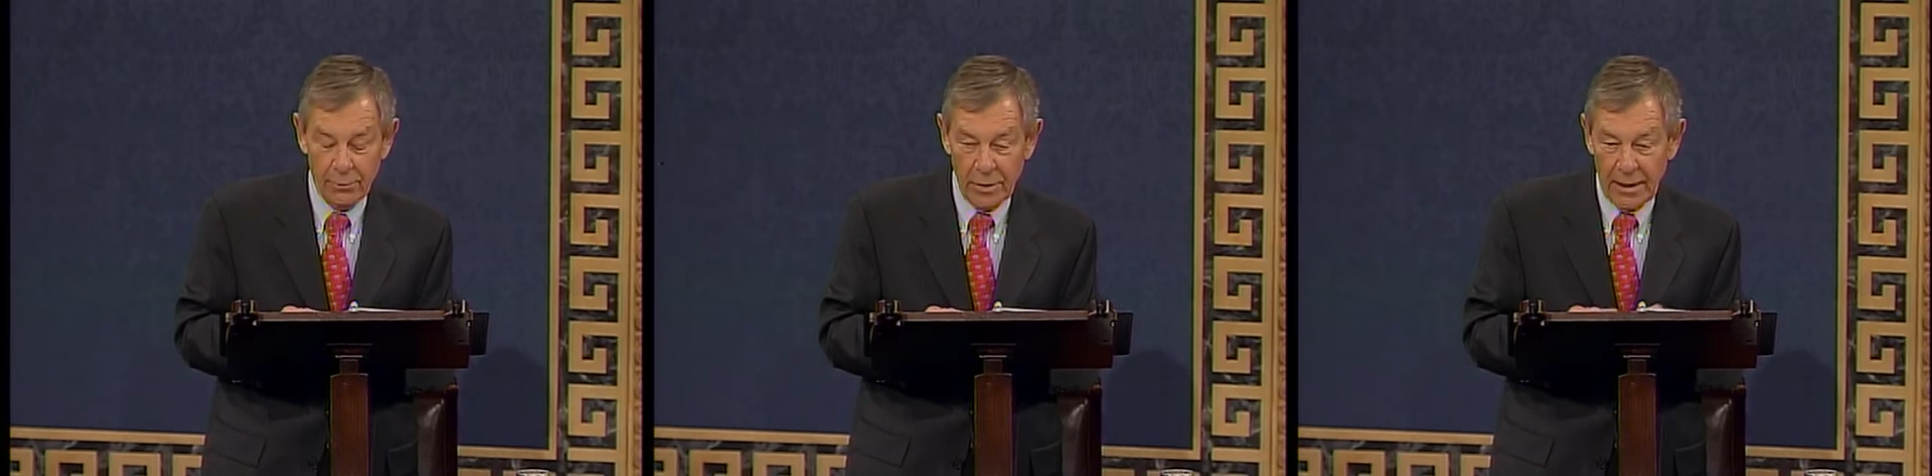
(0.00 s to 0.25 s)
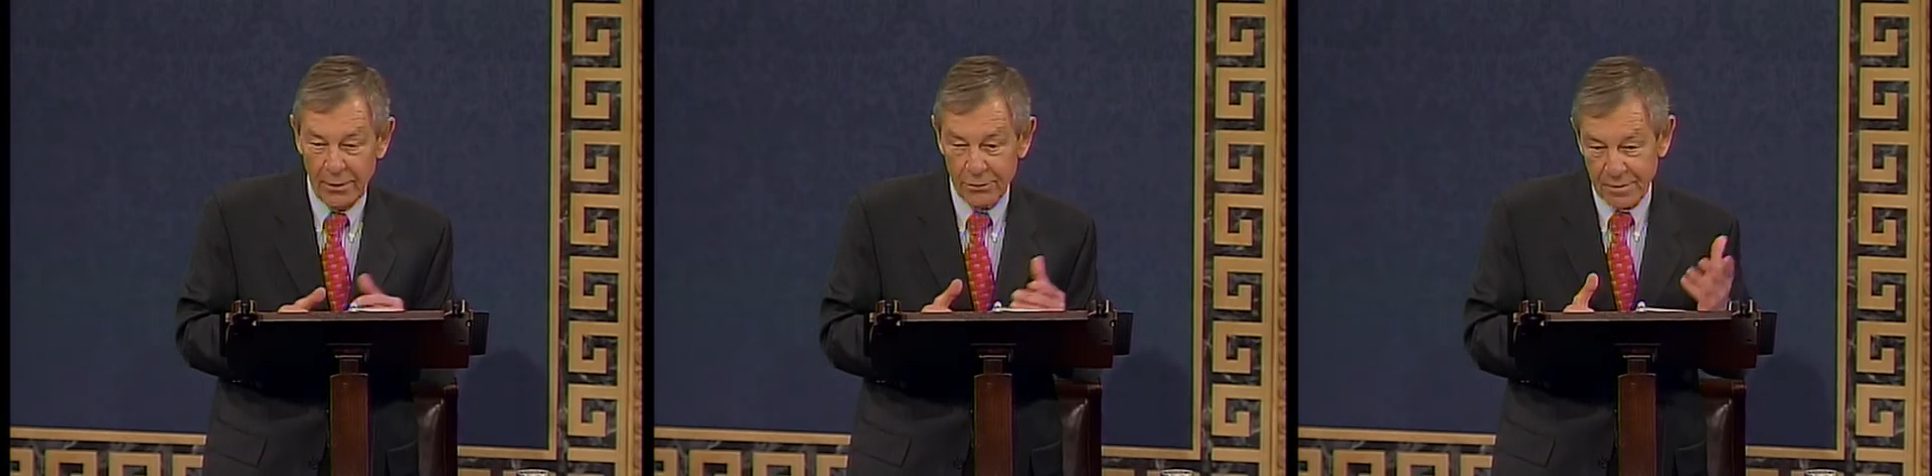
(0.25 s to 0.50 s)

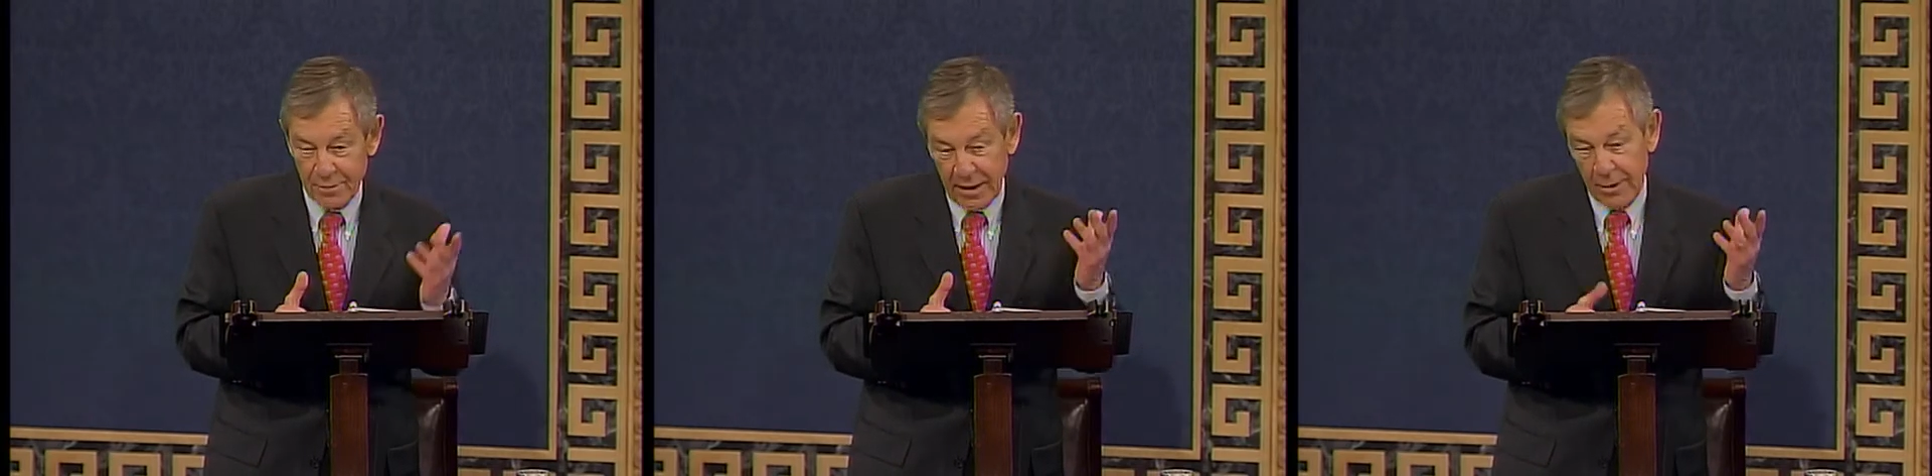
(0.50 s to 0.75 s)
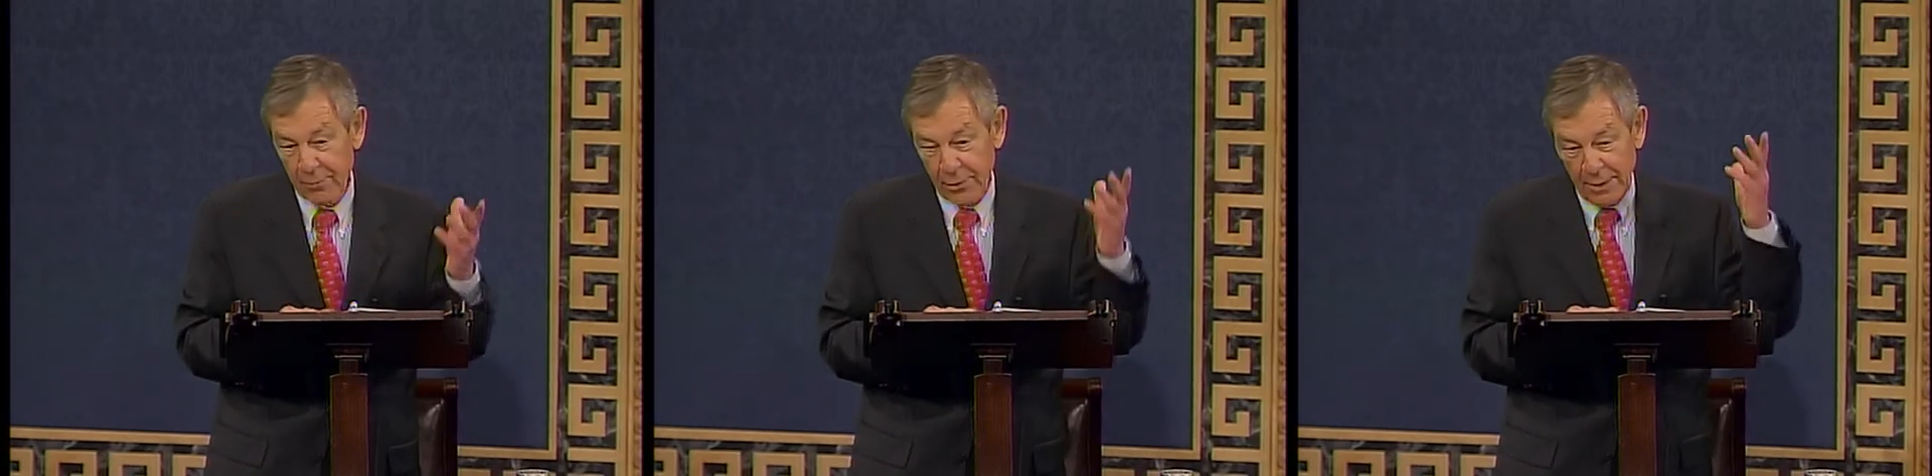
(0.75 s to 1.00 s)
when I was
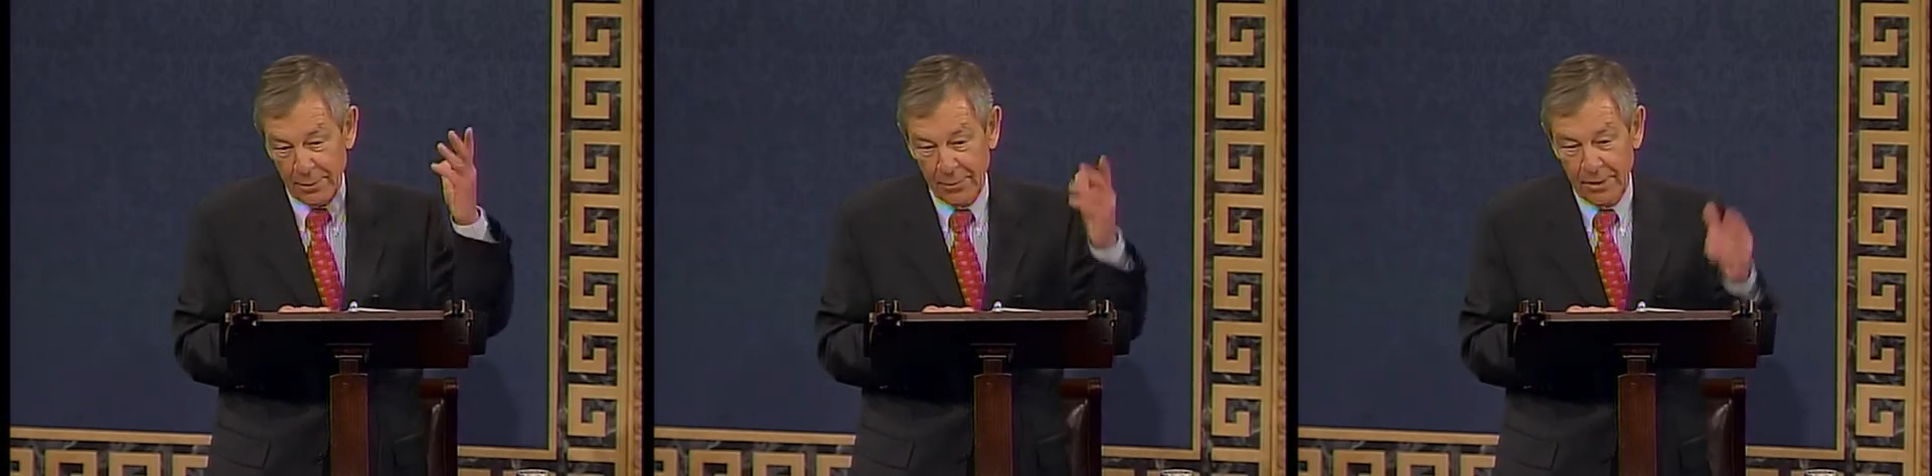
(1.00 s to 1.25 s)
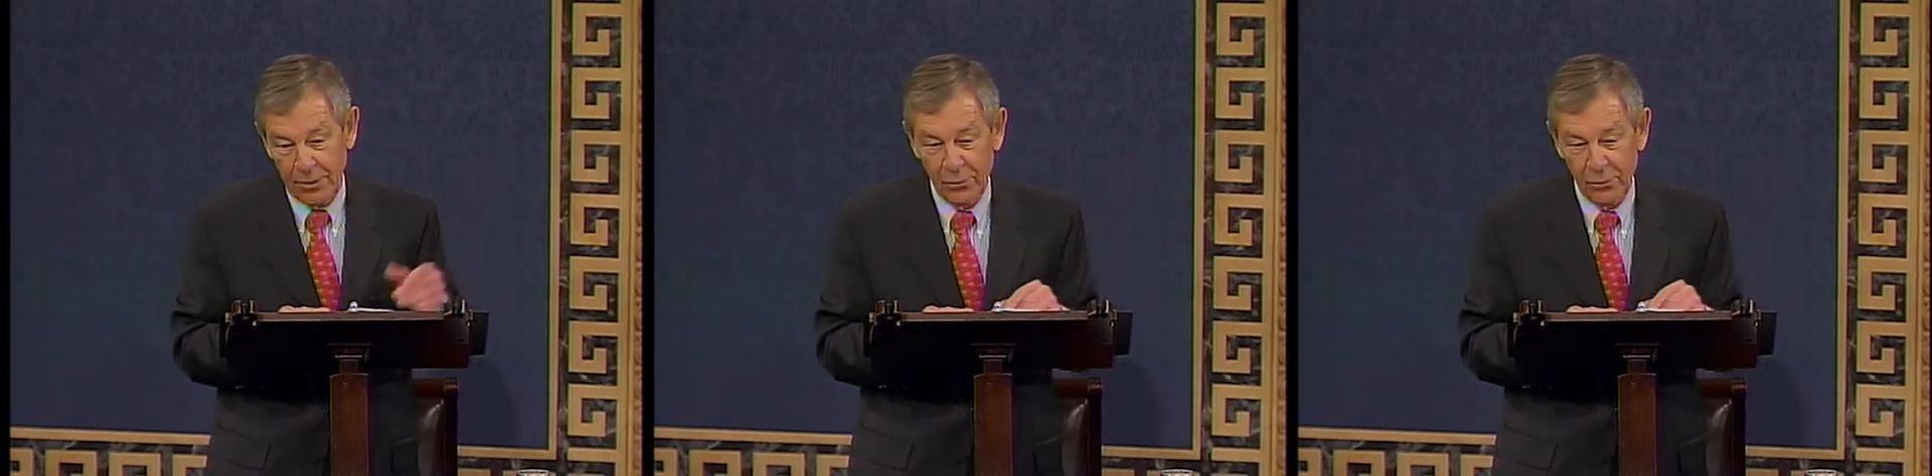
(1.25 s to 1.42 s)
mayor and probably